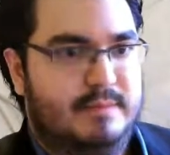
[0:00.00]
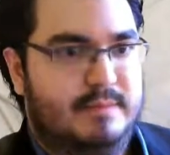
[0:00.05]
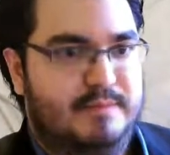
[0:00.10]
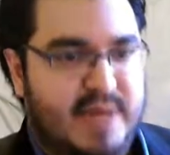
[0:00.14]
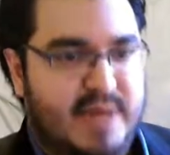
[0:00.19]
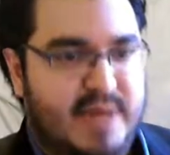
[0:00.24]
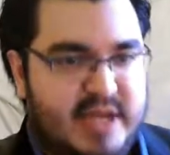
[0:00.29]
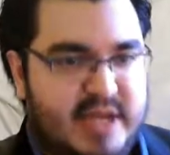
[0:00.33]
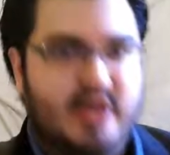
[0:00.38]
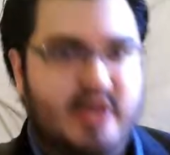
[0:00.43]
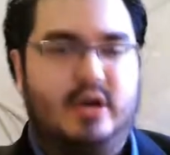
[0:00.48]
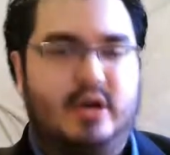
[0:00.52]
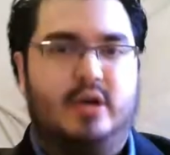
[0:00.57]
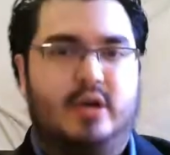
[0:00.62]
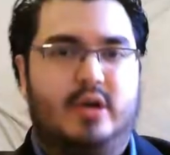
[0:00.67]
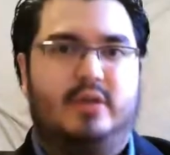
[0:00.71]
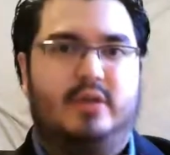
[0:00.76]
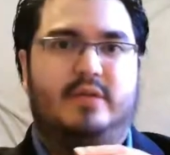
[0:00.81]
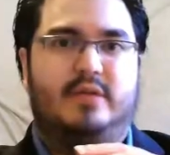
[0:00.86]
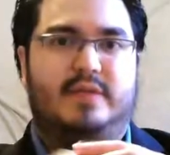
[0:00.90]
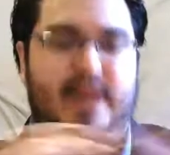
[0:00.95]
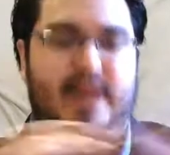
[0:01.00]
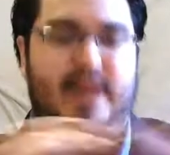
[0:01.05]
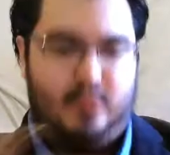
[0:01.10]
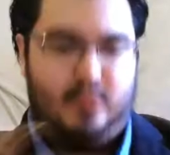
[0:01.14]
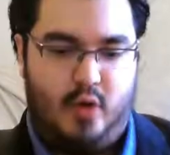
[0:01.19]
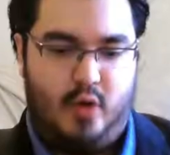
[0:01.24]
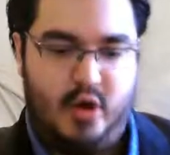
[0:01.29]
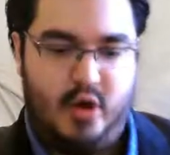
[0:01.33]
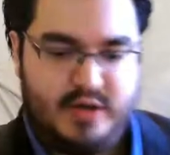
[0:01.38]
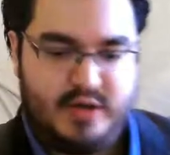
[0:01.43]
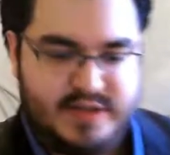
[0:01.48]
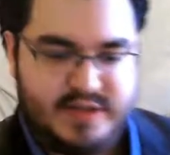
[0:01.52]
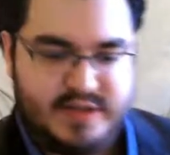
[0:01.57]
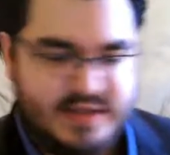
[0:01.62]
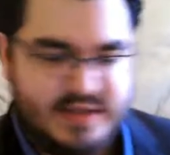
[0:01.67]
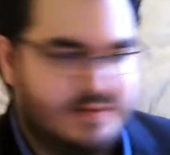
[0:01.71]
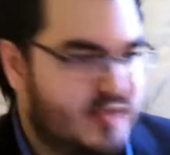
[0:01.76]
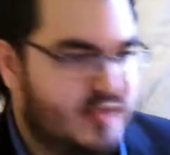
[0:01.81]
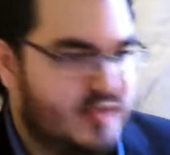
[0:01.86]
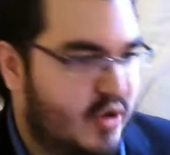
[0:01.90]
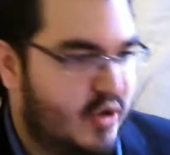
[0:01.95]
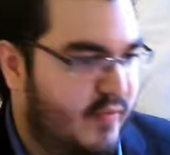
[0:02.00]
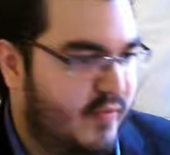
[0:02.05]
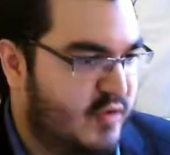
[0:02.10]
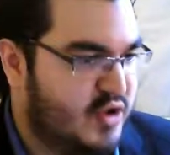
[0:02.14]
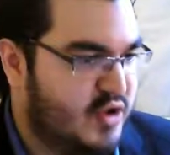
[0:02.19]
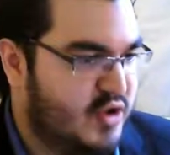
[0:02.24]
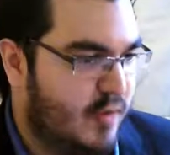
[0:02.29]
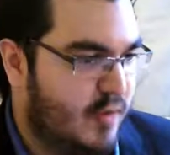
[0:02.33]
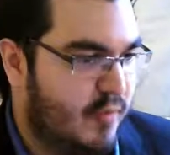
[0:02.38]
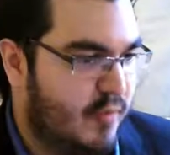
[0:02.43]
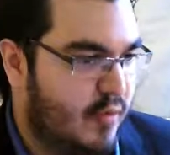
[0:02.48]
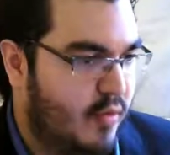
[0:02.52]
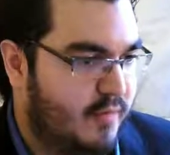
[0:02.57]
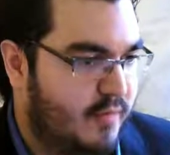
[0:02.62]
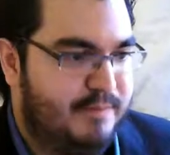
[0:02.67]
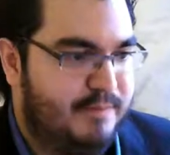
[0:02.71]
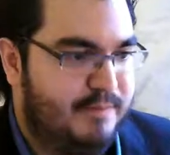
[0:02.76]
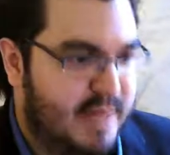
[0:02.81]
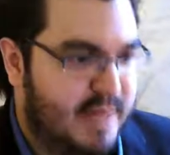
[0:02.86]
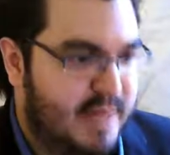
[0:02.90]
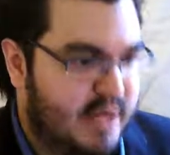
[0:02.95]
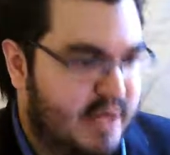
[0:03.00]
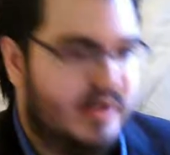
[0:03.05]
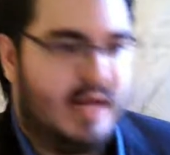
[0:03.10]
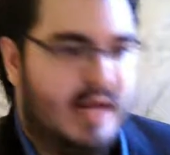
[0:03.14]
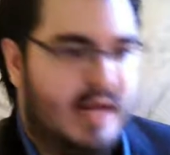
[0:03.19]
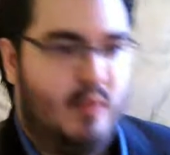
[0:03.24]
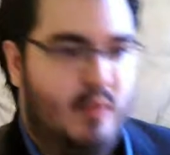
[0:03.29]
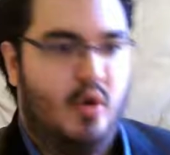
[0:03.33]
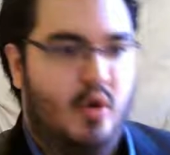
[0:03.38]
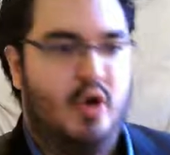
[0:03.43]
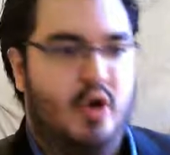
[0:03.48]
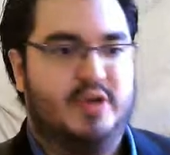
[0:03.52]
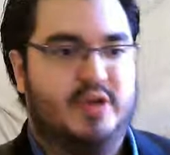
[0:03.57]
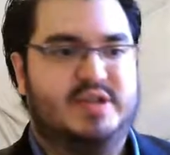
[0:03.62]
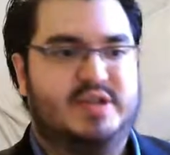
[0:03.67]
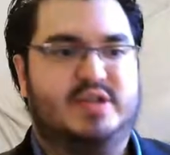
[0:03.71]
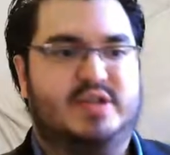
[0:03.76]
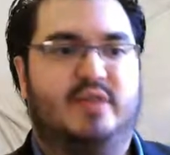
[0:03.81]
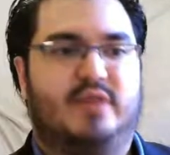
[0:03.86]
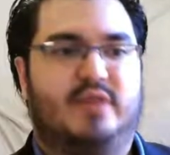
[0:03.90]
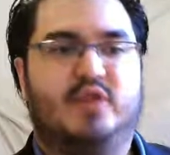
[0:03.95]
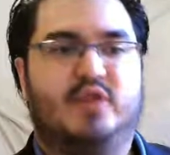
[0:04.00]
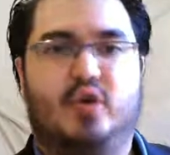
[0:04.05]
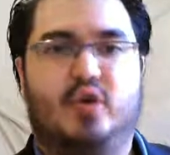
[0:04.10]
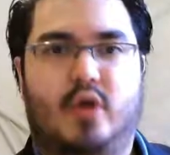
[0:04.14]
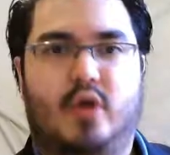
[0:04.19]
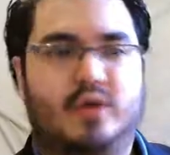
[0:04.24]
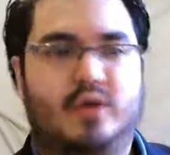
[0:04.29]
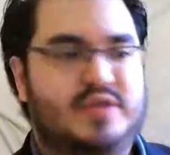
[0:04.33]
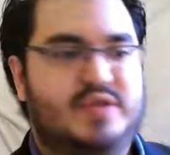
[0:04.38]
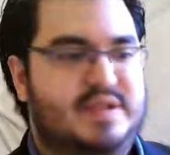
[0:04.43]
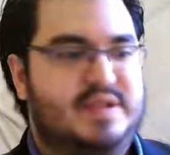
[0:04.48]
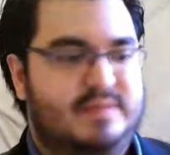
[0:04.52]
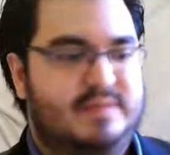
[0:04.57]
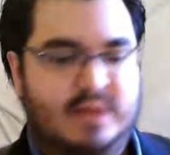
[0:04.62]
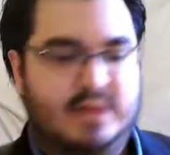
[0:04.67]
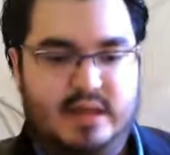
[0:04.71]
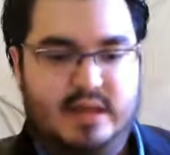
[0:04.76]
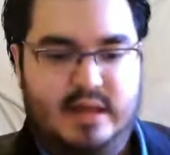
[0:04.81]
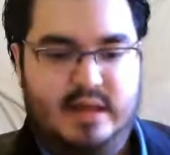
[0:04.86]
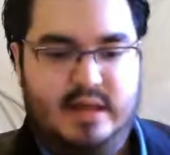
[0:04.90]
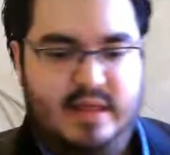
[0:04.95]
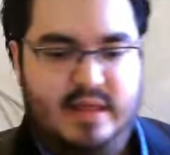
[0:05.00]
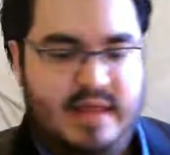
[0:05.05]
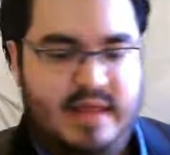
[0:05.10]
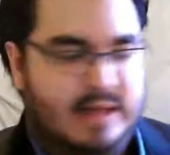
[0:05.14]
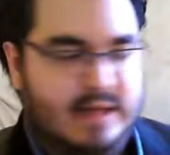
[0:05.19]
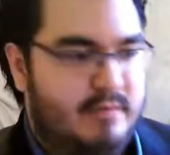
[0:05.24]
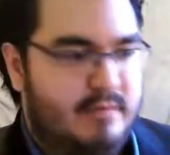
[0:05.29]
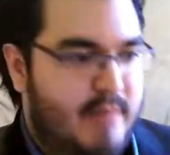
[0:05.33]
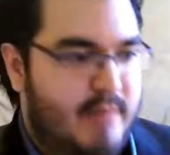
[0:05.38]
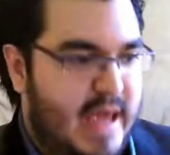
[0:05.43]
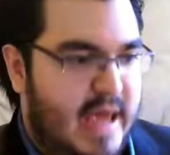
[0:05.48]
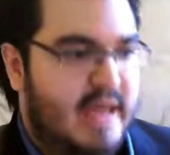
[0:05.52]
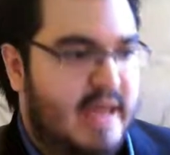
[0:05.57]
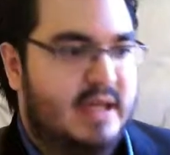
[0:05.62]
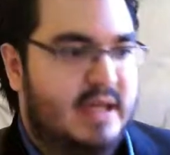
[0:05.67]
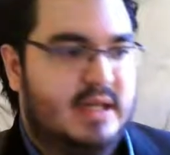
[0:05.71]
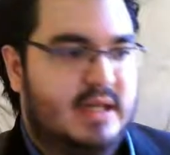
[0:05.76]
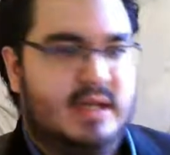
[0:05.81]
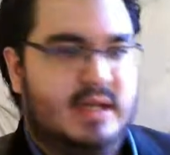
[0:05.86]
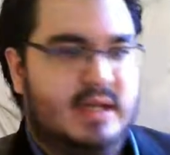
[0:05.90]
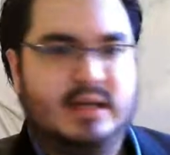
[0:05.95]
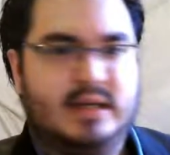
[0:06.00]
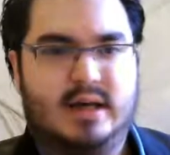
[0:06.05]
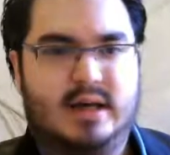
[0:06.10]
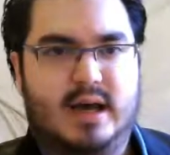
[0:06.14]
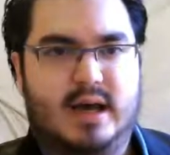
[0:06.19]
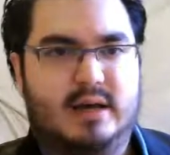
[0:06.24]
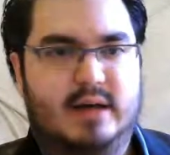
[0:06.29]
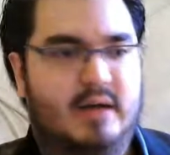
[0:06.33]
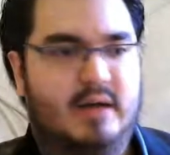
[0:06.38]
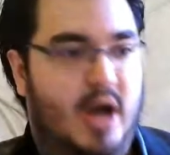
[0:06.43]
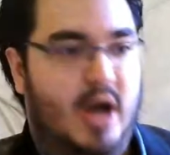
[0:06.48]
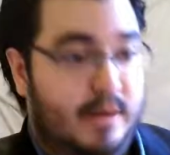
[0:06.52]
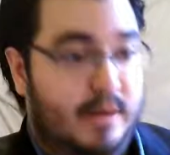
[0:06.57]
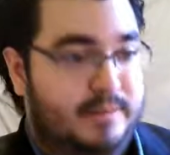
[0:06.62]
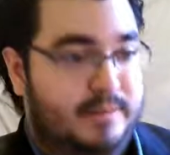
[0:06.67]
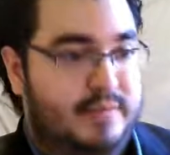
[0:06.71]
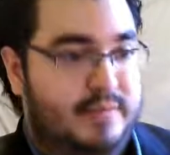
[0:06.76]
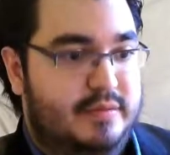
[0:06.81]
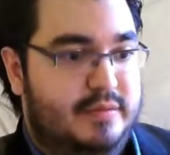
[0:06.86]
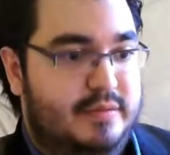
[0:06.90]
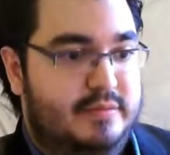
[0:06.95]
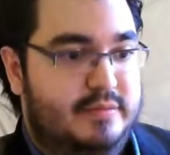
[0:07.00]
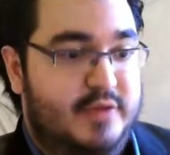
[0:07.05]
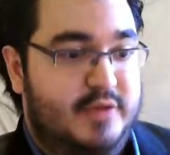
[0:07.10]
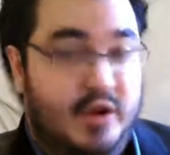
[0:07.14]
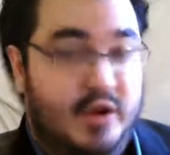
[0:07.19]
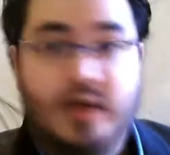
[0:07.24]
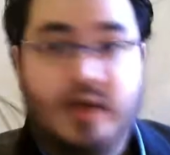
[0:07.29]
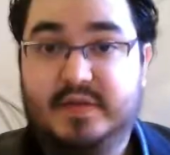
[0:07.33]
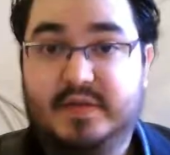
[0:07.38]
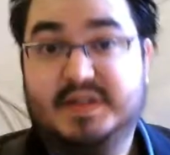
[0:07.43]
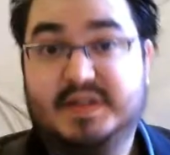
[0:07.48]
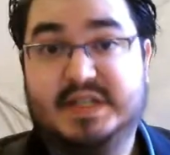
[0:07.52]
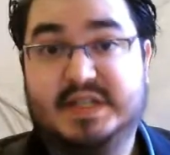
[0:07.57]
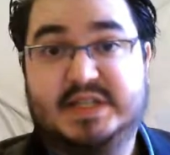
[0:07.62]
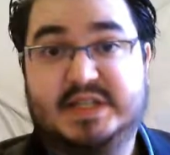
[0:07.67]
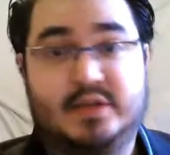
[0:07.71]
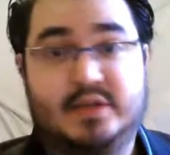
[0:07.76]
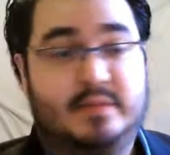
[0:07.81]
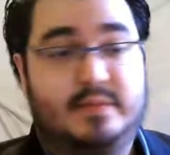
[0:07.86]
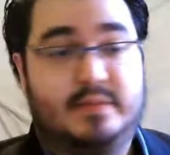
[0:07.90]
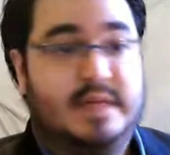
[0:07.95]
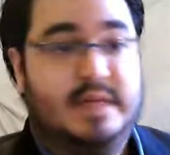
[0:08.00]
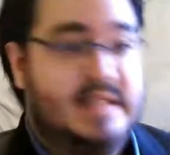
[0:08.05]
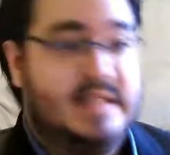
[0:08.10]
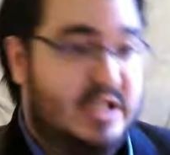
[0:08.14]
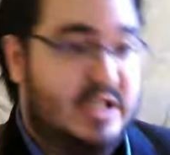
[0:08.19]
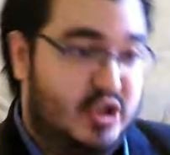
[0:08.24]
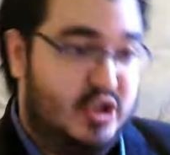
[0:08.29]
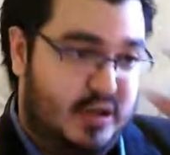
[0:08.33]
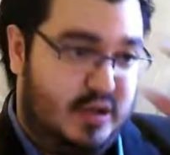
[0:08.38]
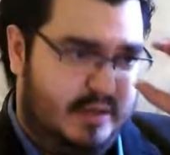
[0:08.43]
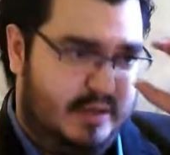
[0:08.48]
bigger networks, so for example bigger networks of neurons that make up the nervous system essentially